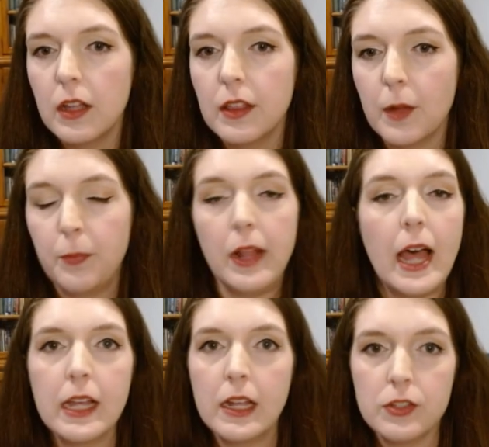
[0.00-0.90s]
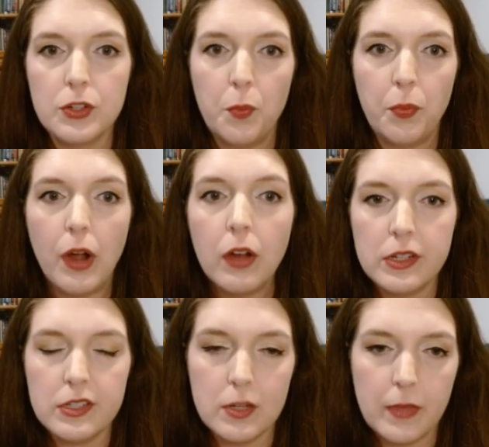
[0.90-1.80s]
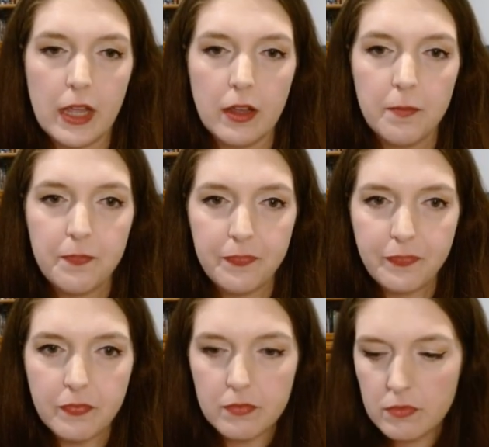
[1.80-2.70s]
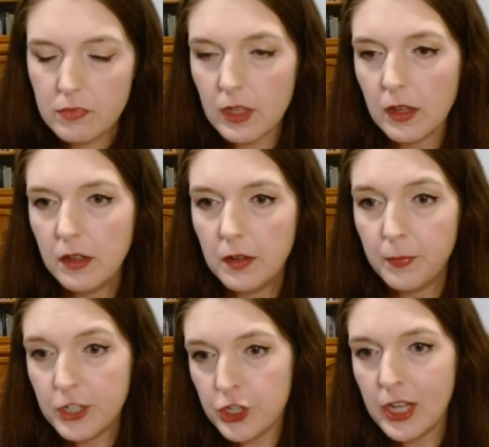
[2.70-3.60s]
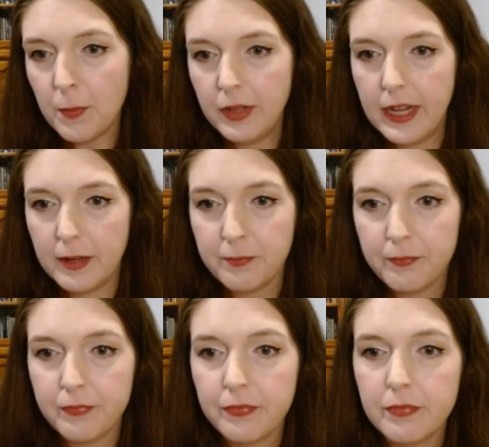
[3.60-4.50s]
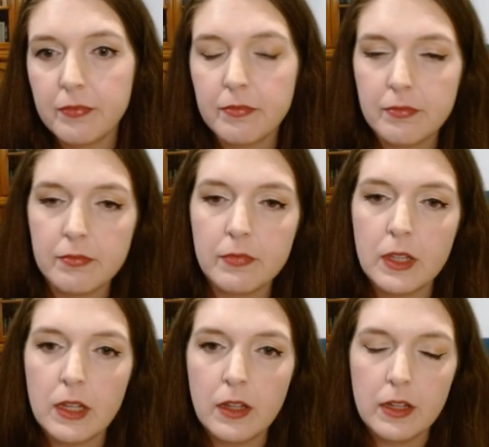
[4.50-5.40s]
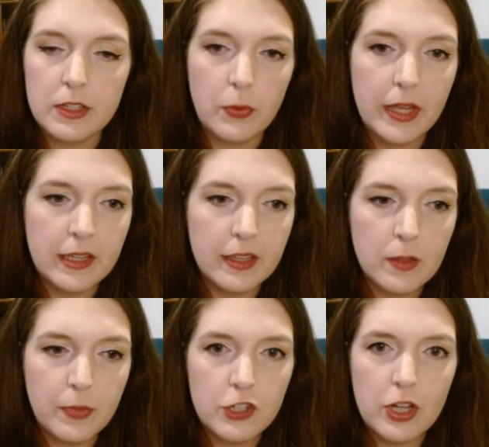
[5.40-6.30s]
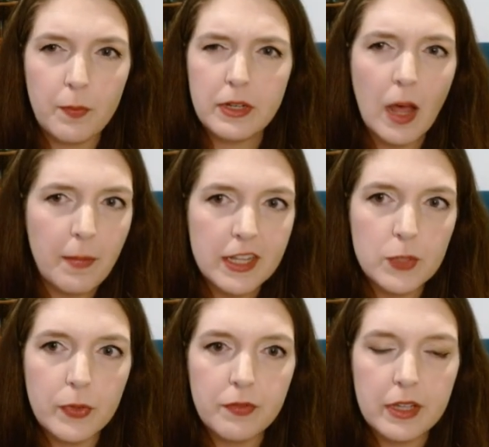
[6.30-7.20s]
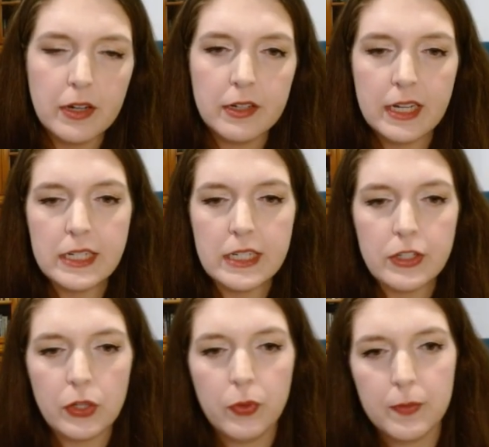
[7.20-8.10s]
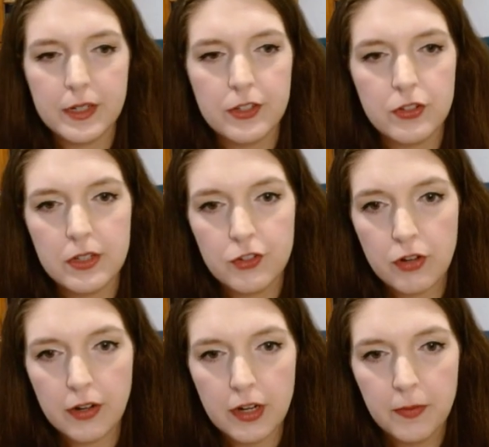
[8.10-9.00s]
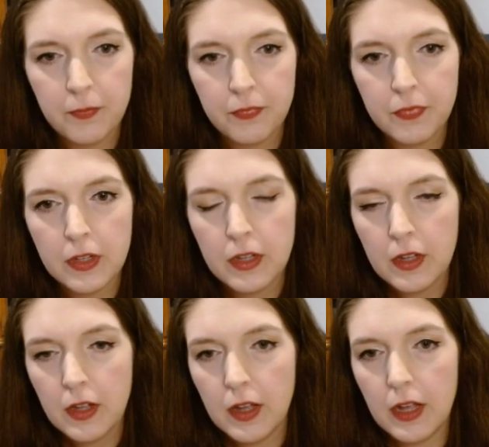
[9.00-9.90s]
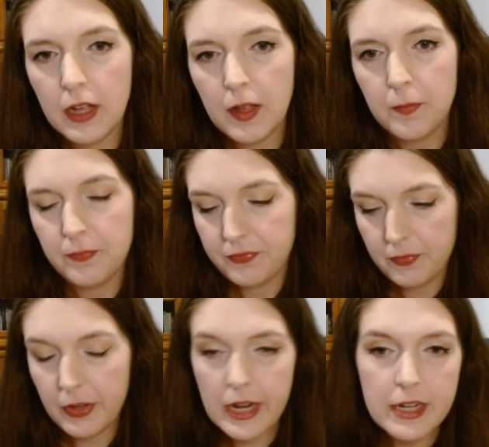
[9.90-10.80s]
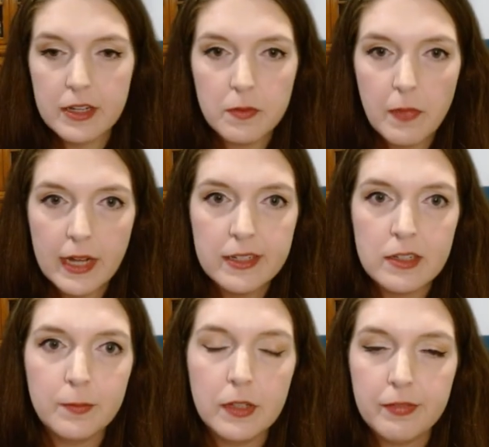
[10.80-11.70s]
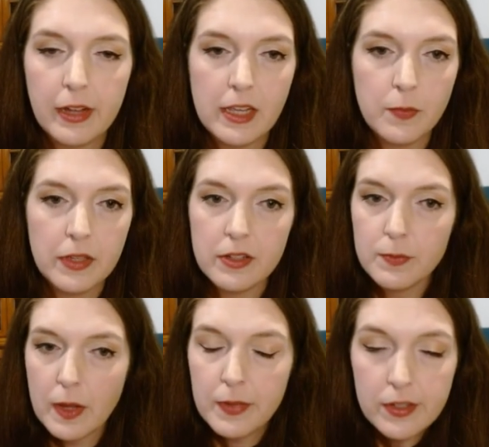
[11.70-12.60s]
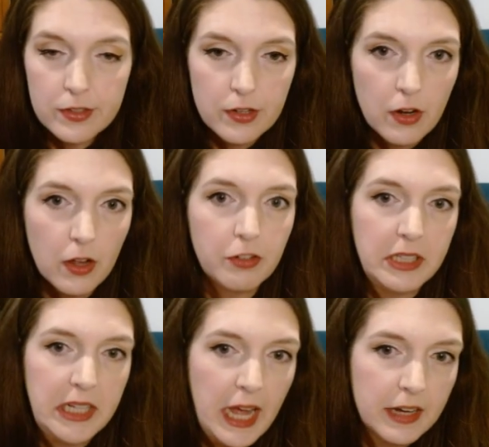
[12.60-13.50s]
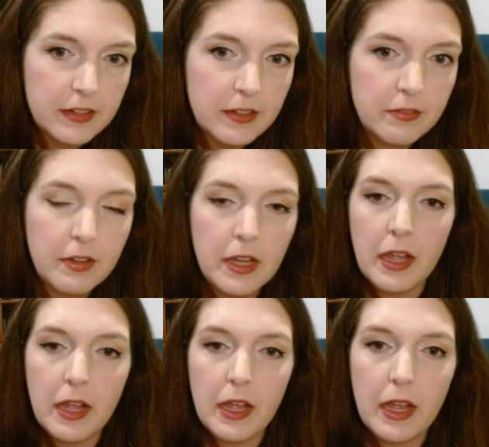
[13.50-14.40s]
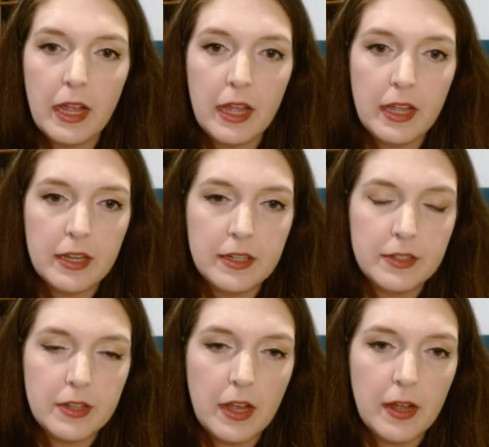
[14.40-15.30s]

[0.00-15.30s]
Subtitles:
that black has no progress to make. But she kept playing. So I kicked the bishop. Not best move here. Knight d2 would have been stronger. But I didn't mind simplifying because my pieces are all really active. And